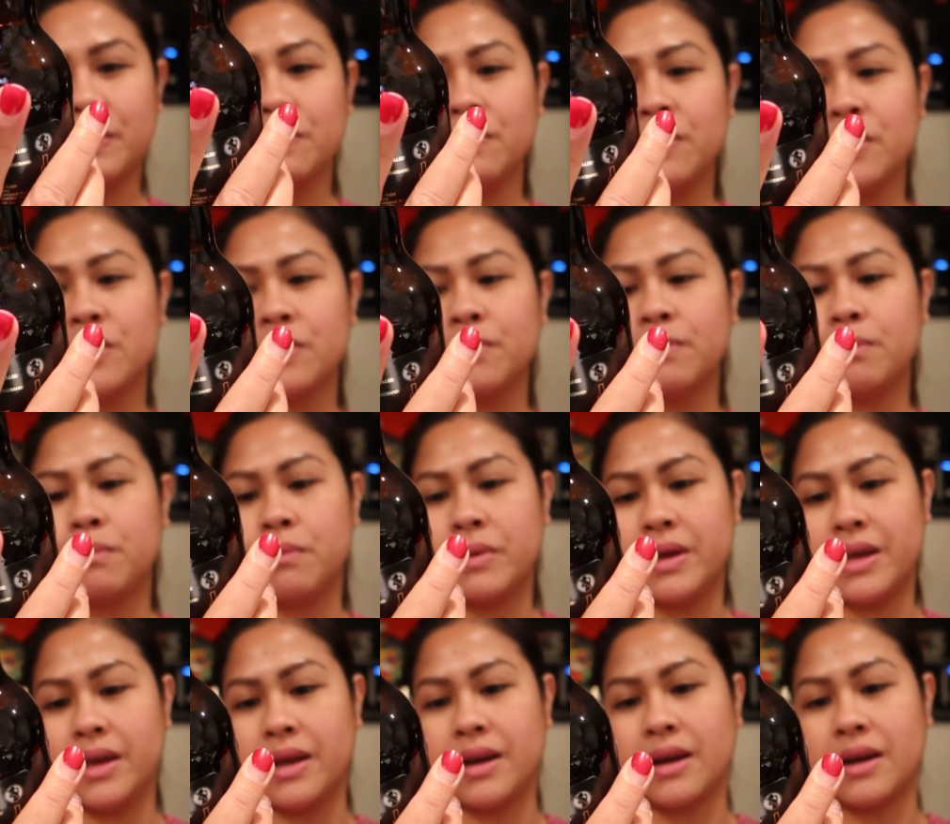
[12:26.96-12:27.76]

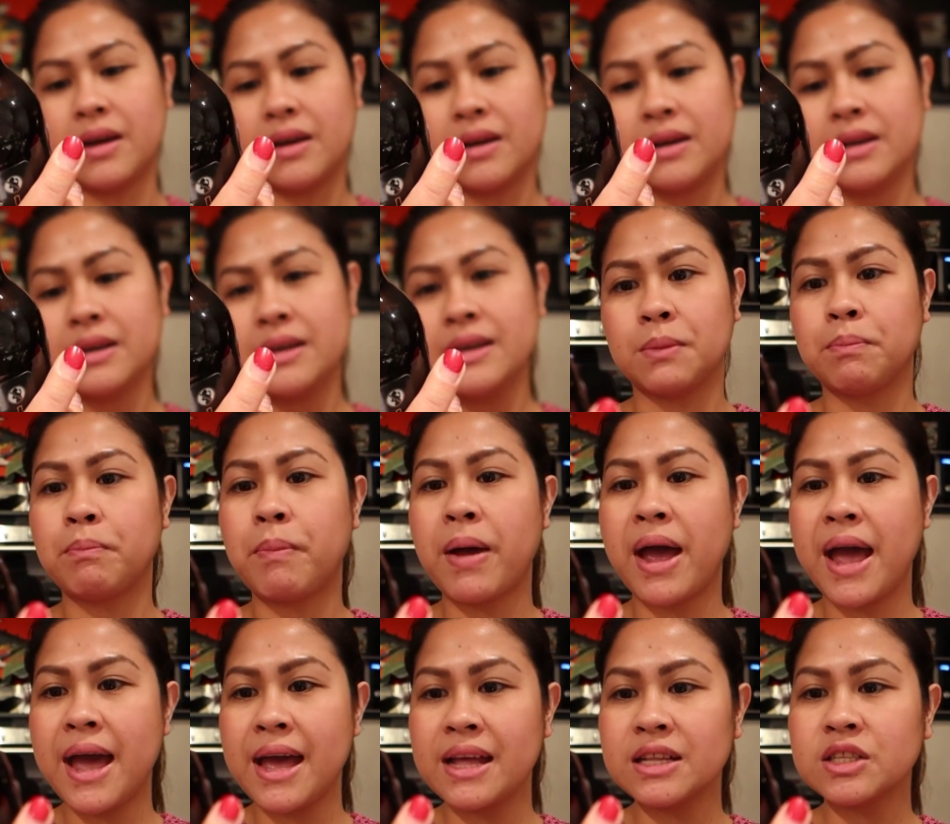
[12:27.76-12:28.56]
Premium Beer.
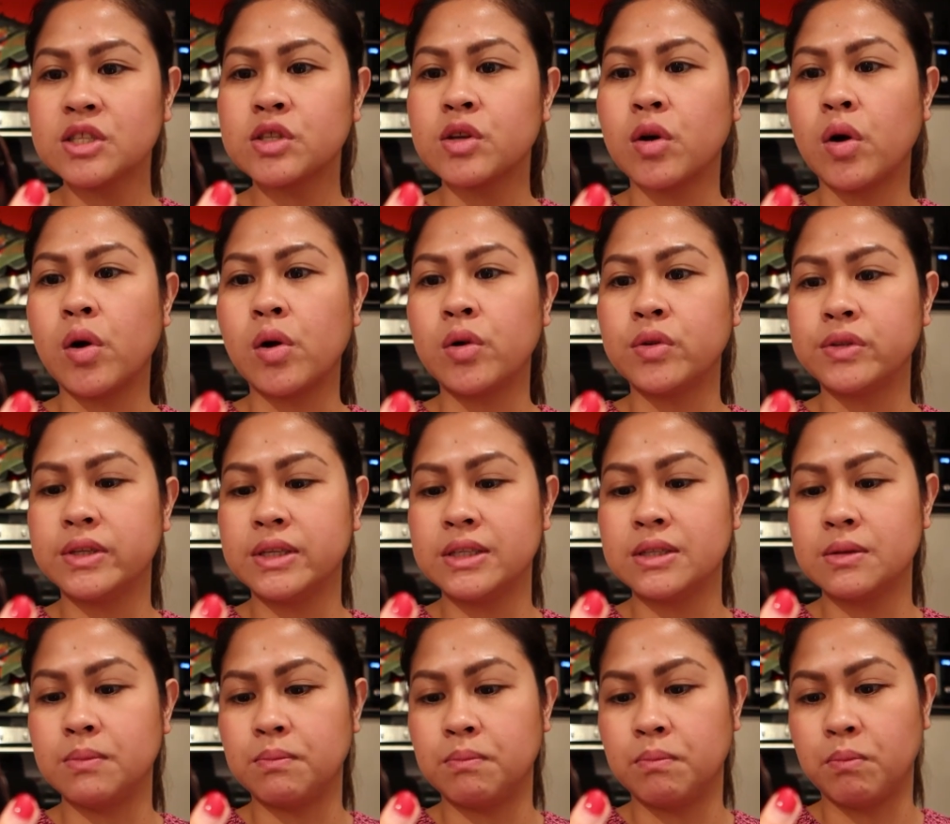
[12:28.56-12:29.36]
Japan's
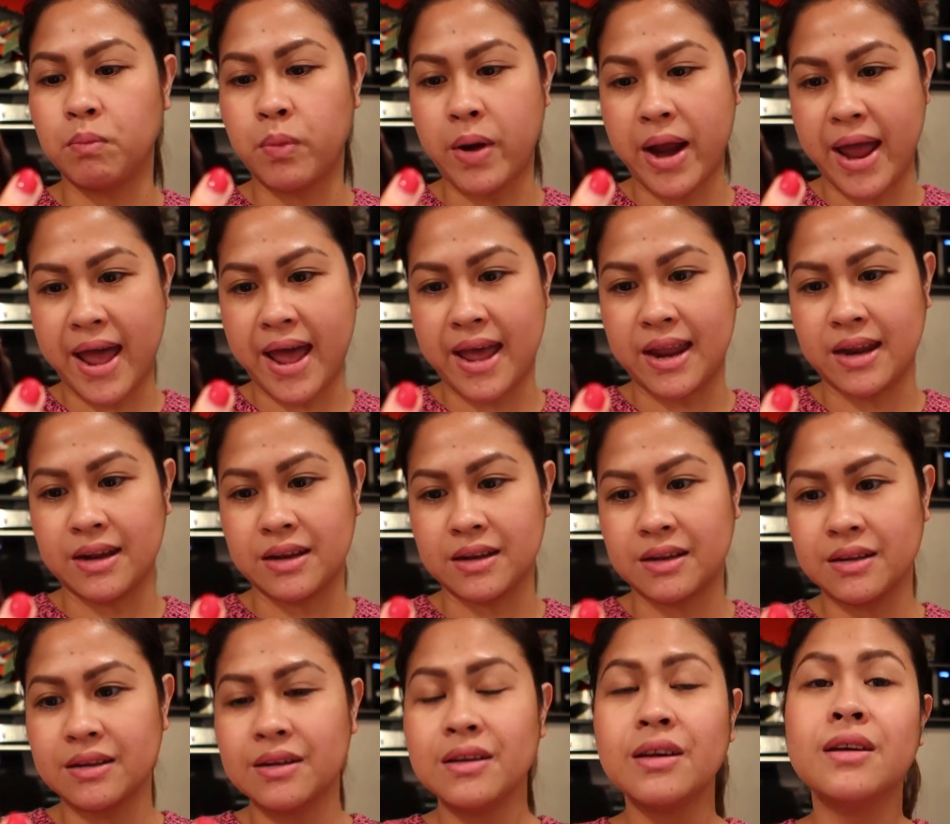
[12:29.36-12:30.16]
oldest
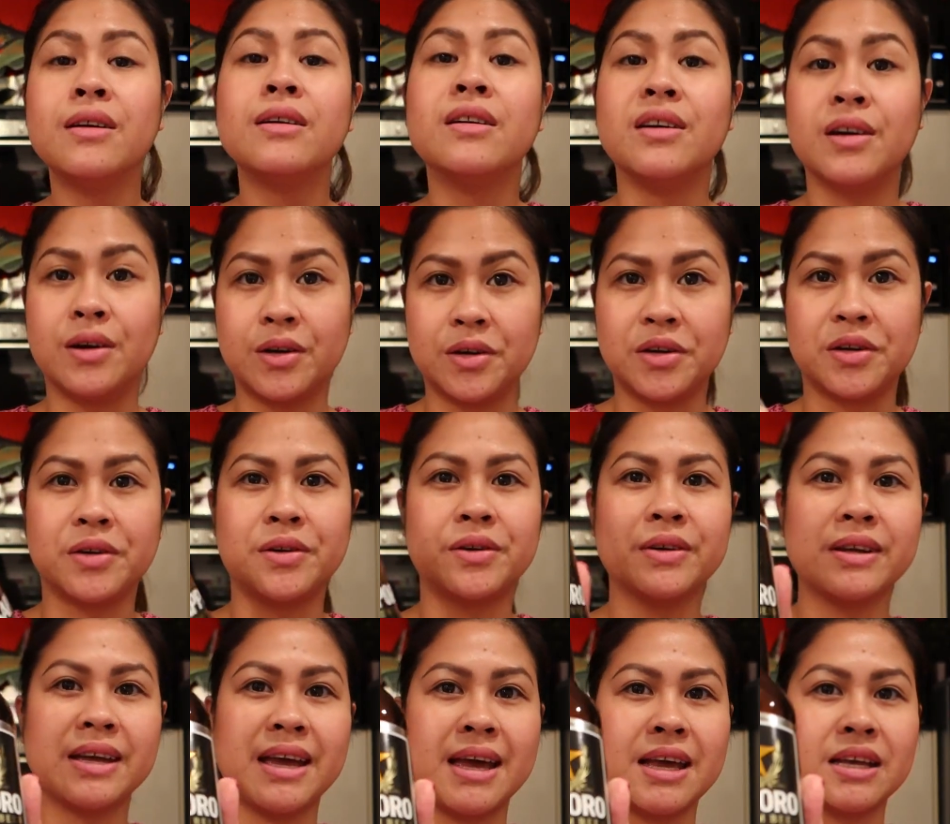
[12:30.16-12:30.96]
brand.
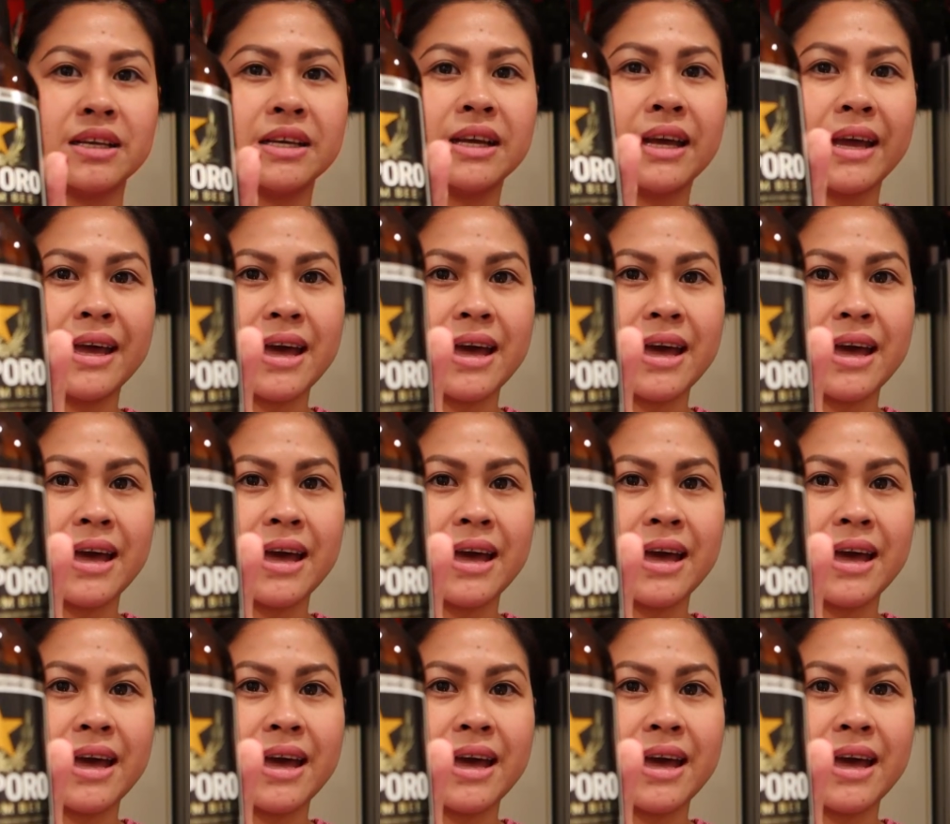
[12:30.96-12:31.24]
Oh, okay.